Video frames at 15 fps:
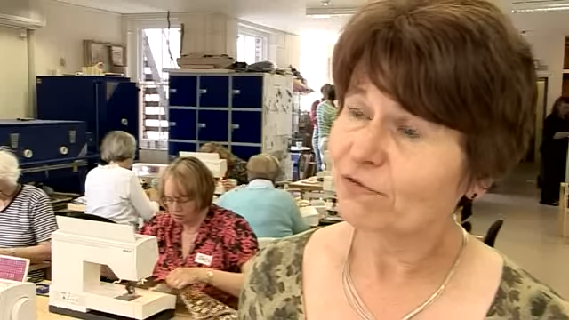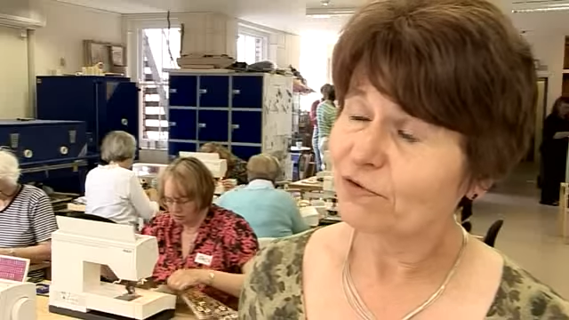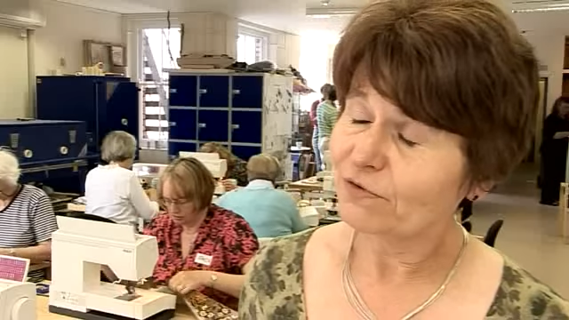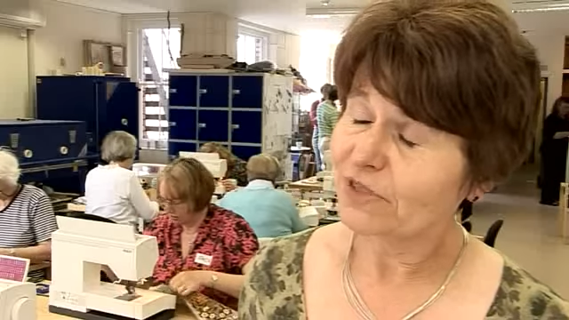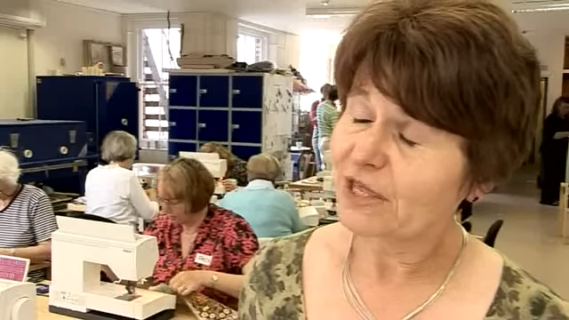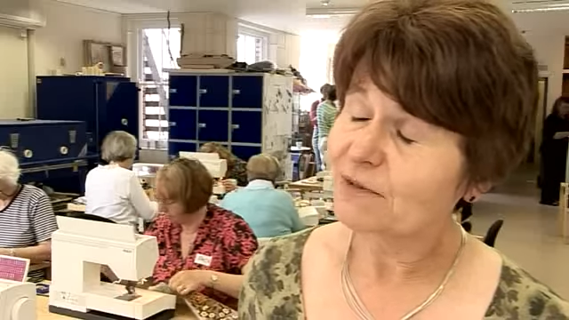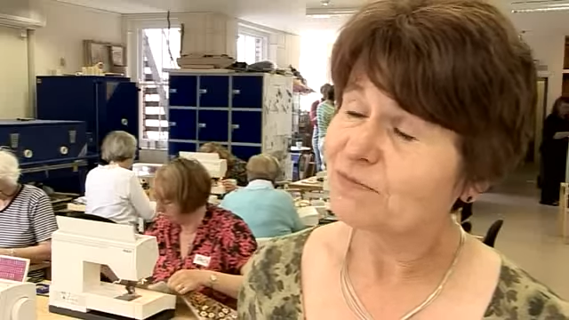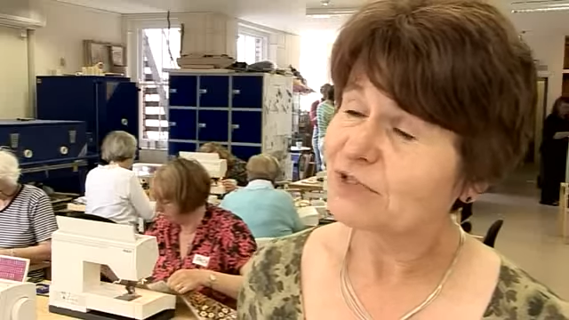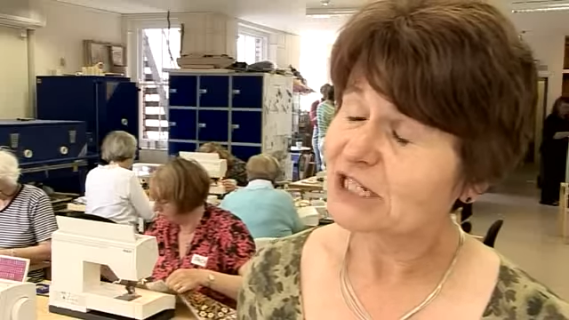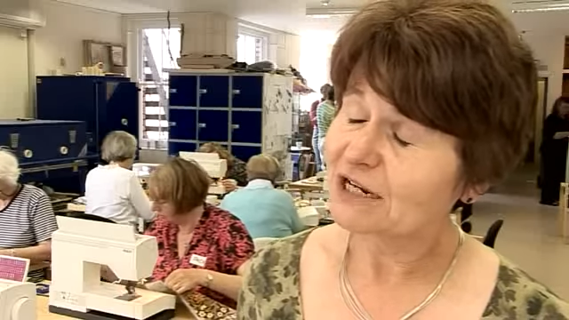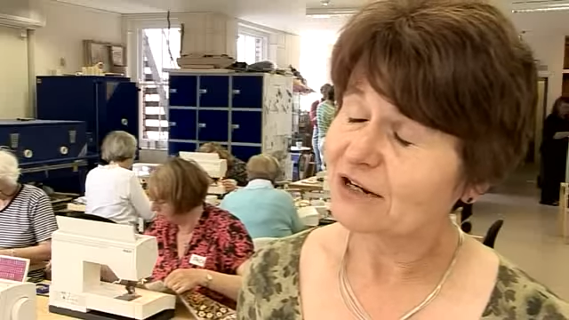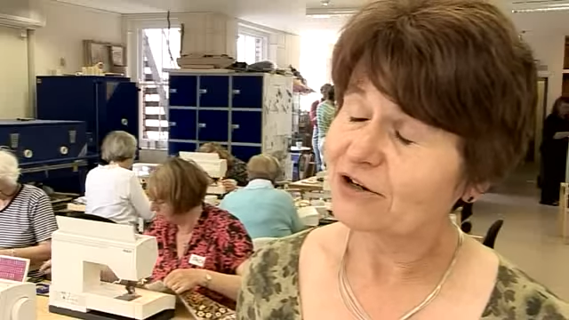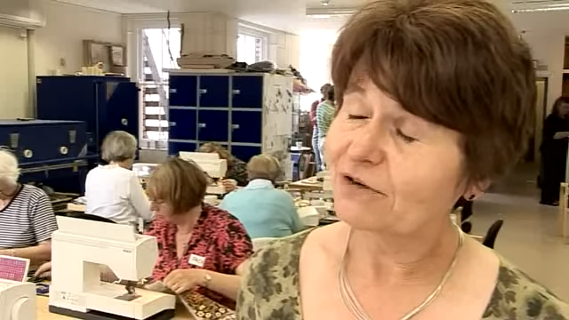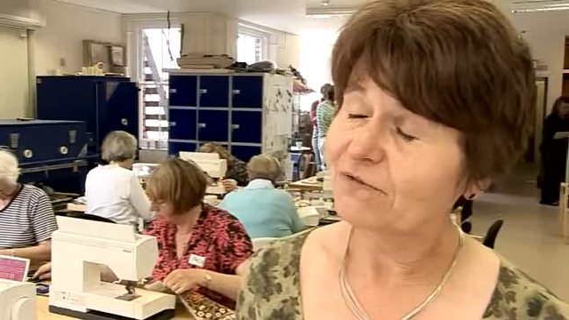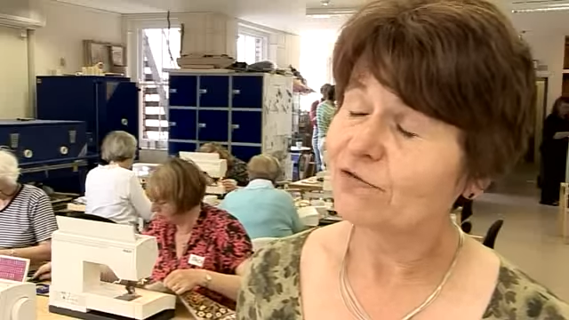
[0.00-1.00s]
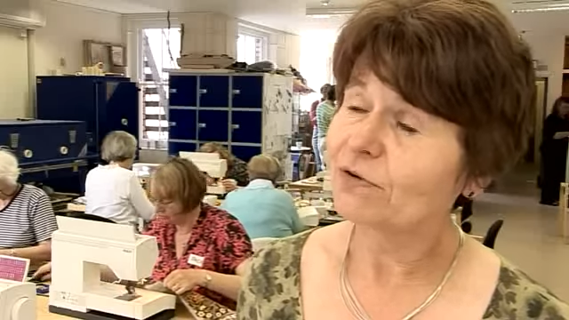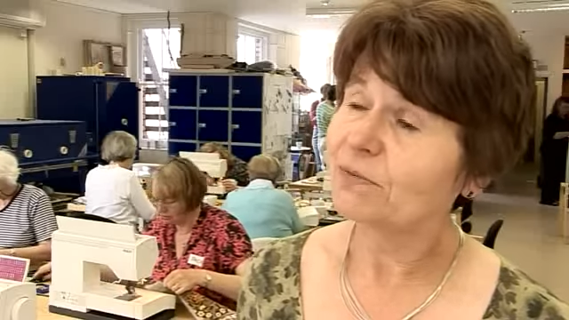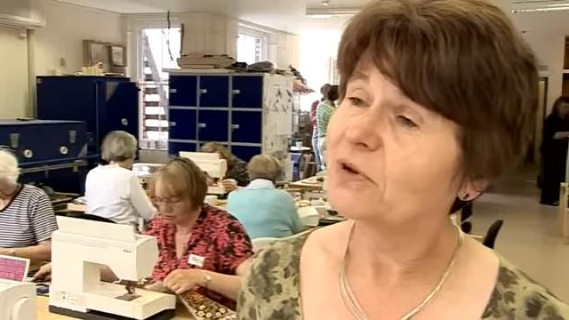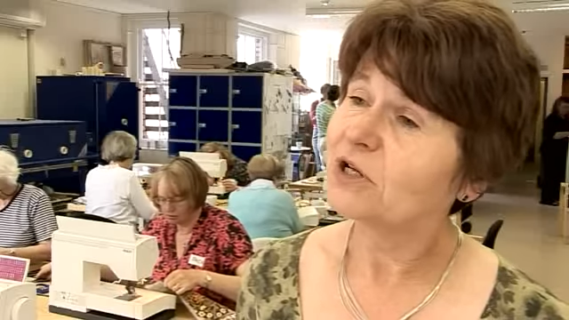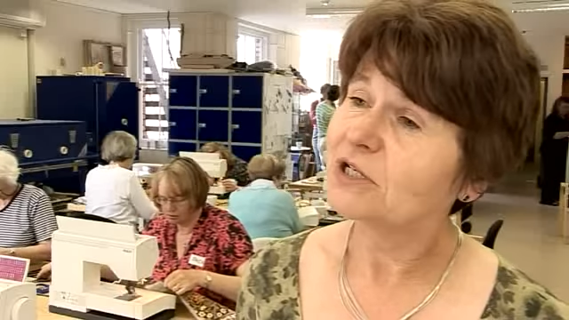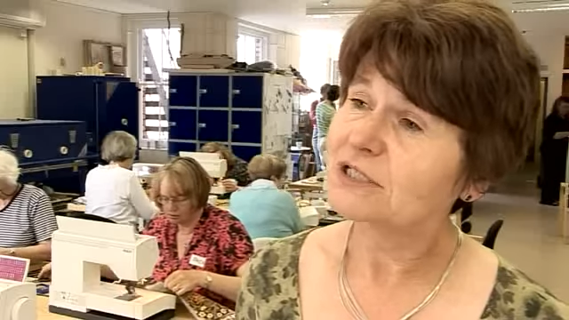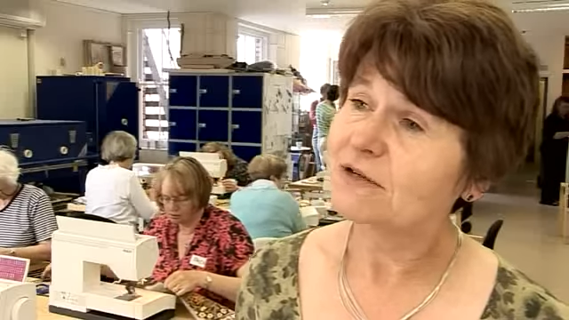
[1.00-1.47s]
for them to learn
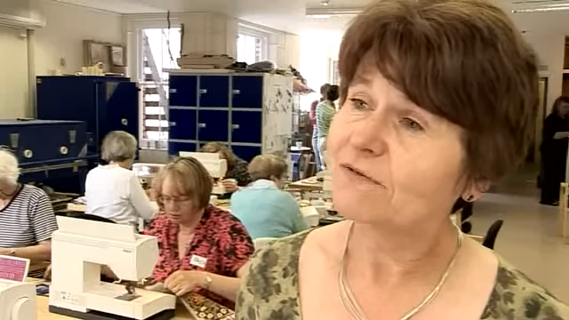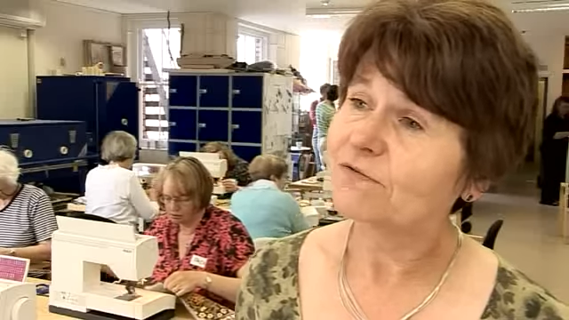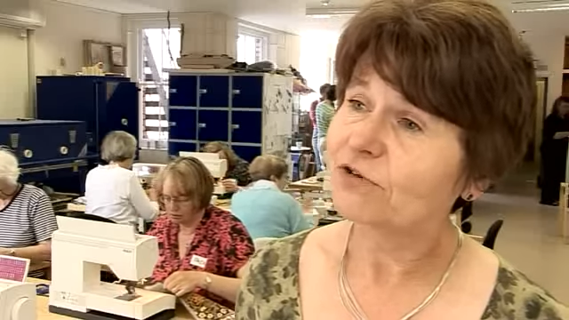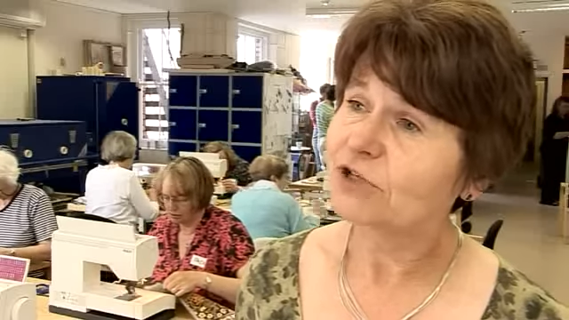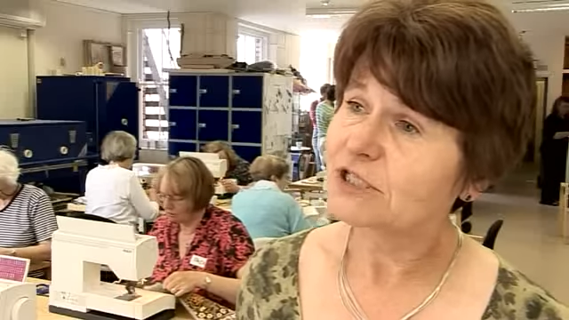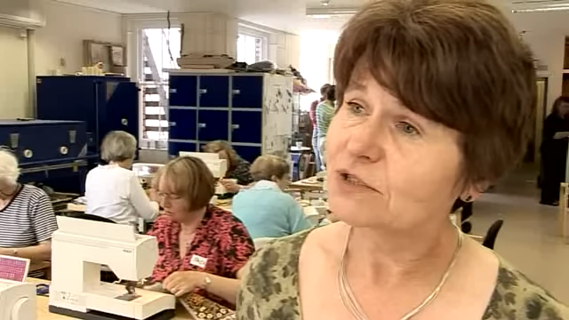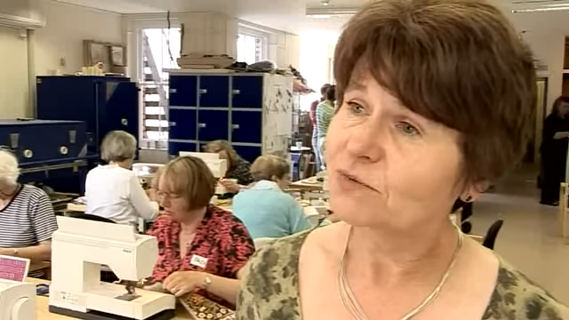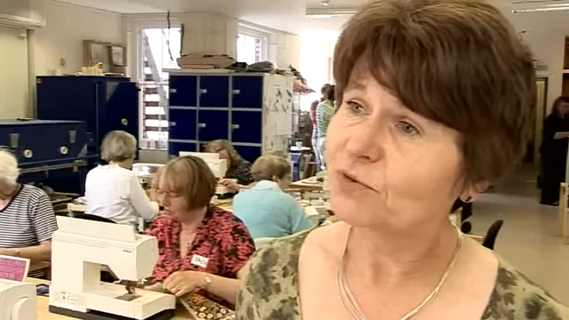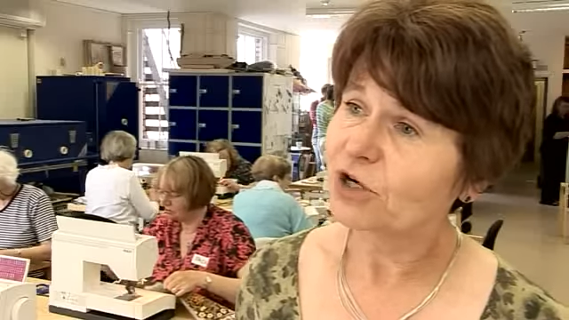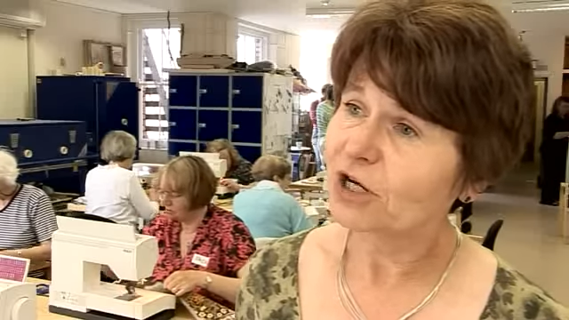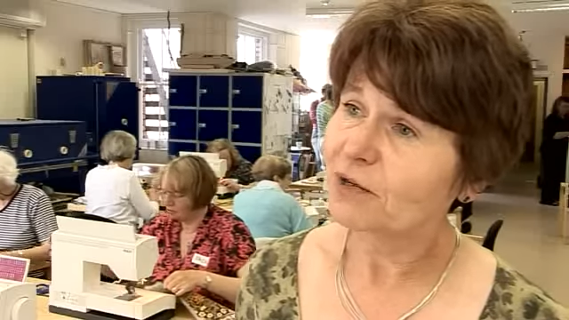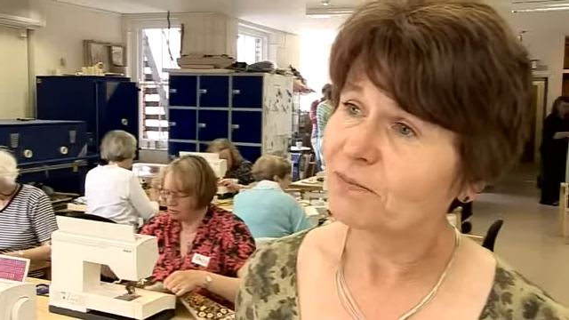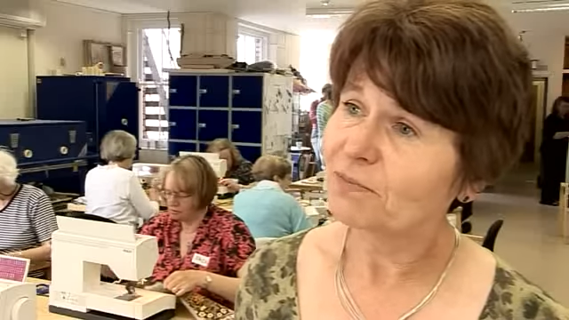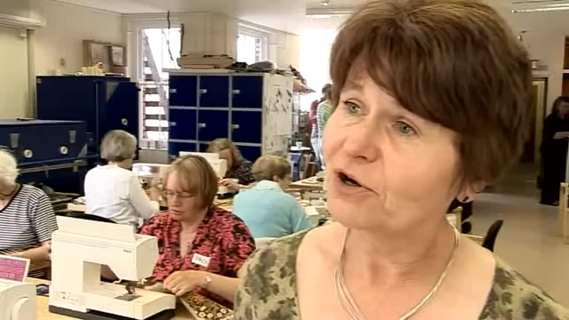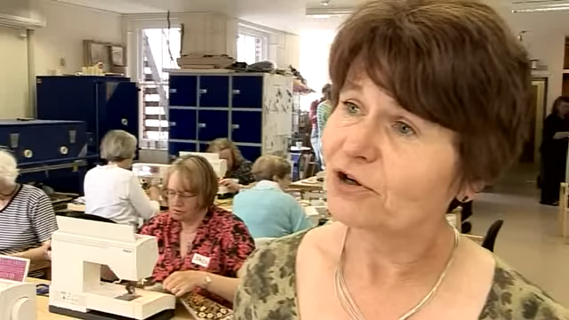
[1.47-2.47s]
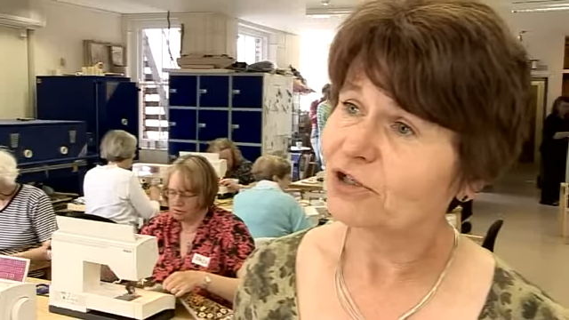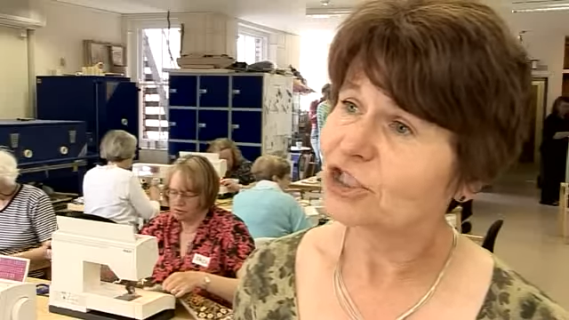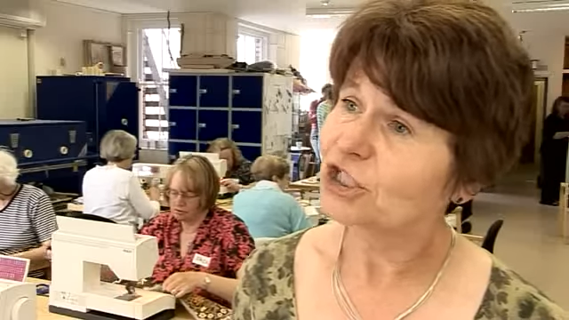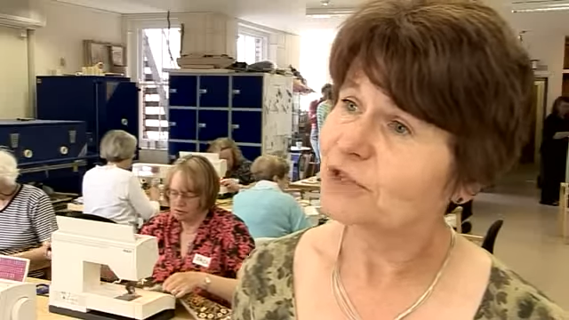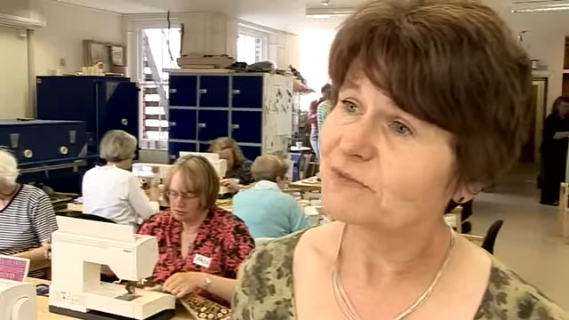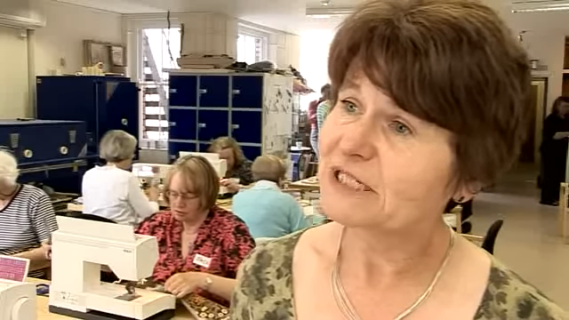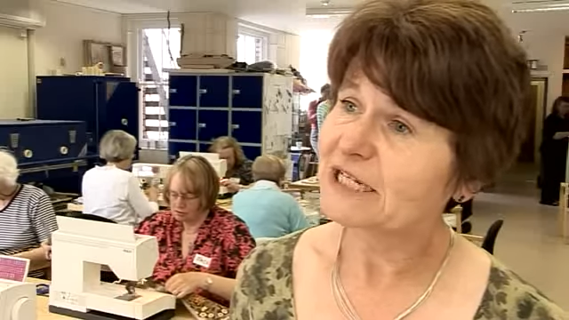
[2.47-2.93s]
from us, and for us to work in
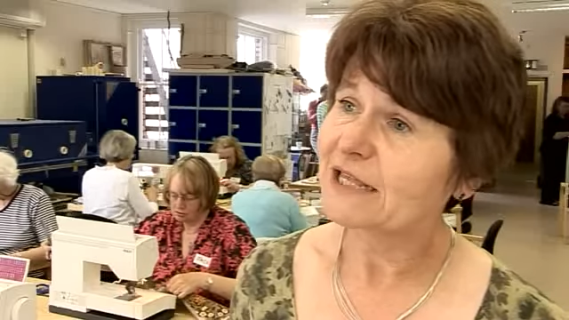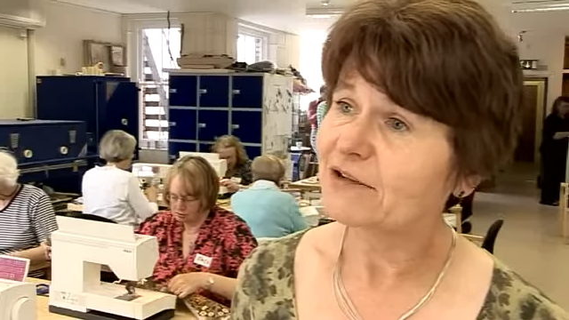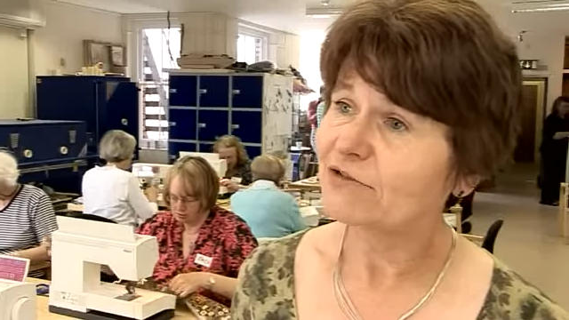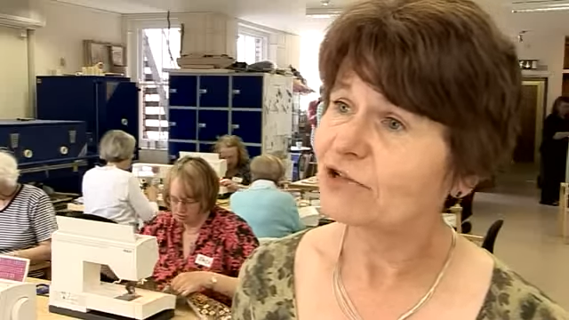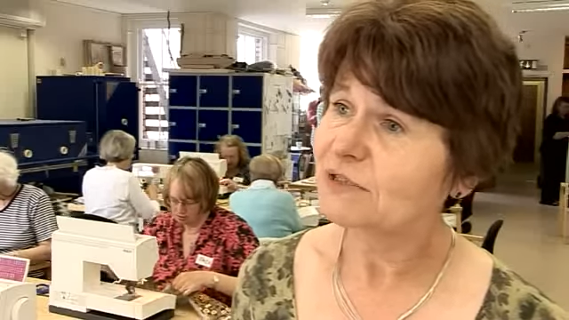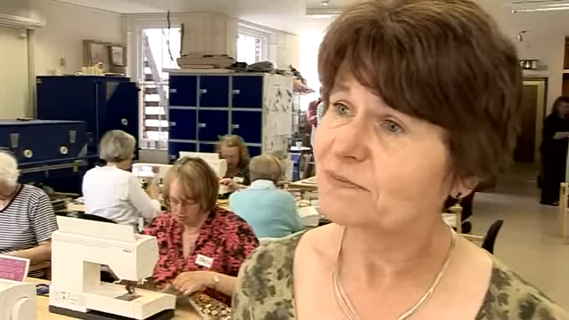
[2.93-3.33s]
partnership together.